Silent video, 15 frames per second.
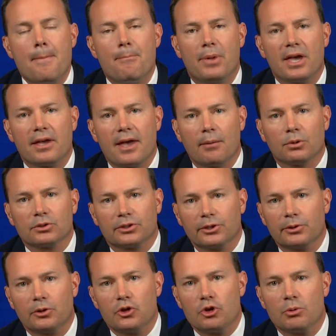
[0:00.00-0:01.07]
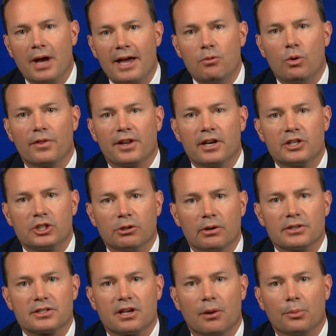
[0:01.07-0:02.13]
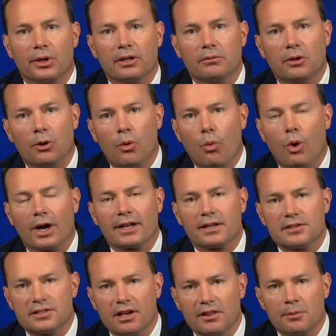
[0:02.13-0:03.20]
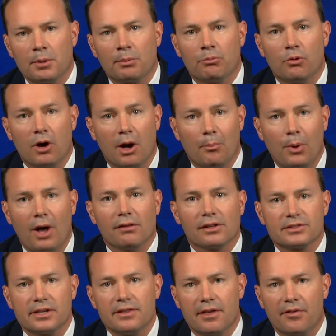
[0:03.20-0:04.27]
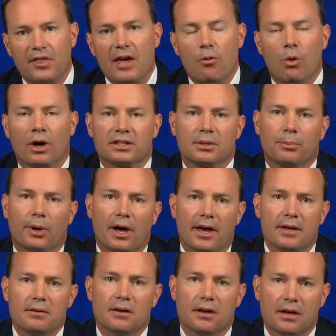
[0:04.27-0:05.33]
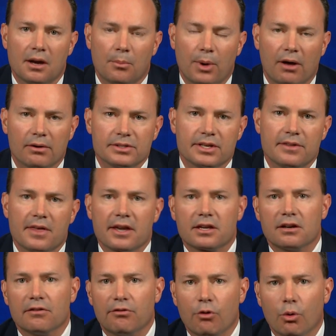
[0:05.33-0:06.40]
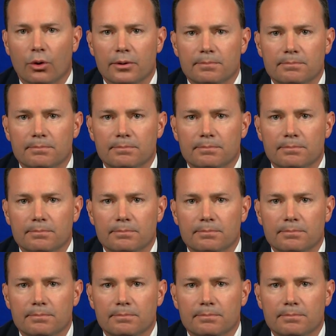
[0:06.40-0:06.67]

being able to unite with an insurance company, wanting to sell them a policy that they want to buy and a policy they could afford.